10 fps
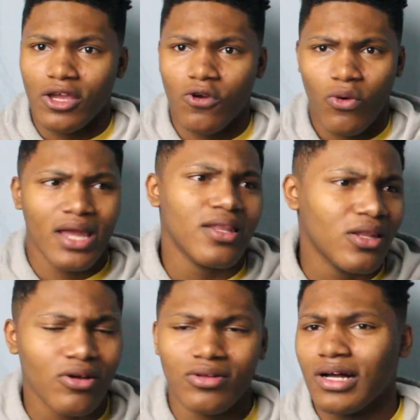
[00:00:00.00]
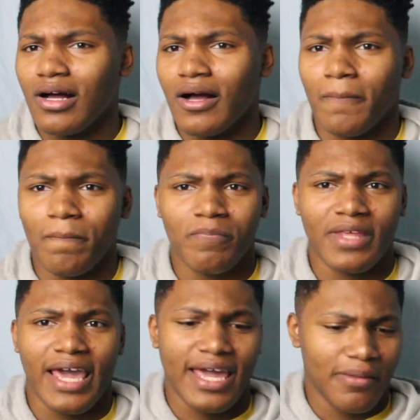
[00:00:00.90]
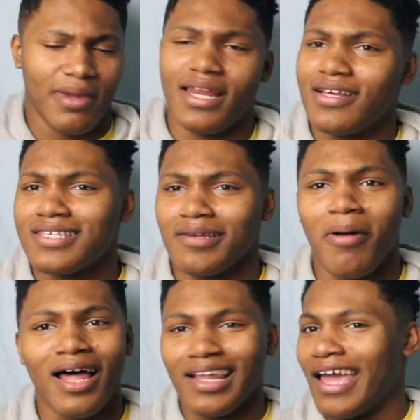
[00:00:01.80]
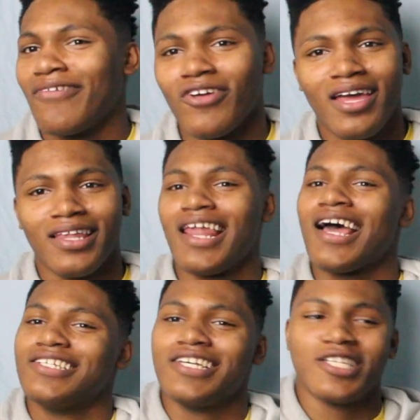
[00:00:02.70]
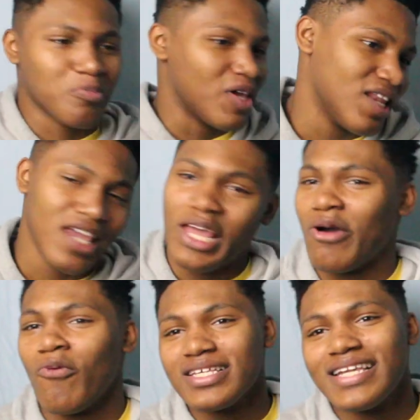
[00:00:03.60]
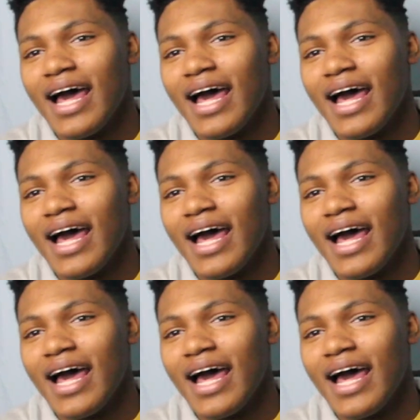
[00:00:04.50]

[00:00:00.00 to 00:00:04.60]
Great little 8 minutes of my life that I just spent. Was